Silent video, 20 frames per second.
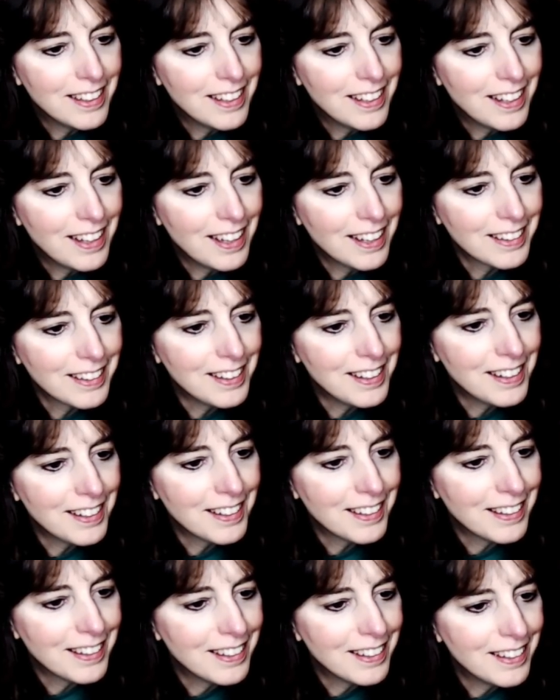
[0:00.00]
Hi,
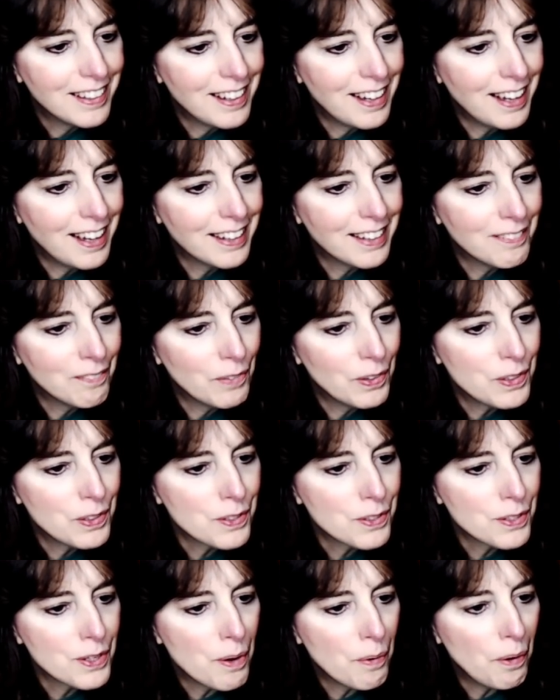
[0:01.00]
Connie. Hi, Winter
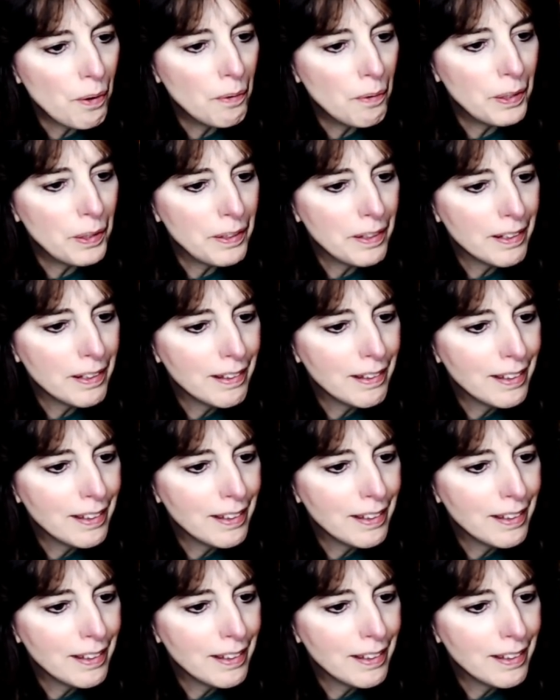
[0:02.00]
Snow Owen.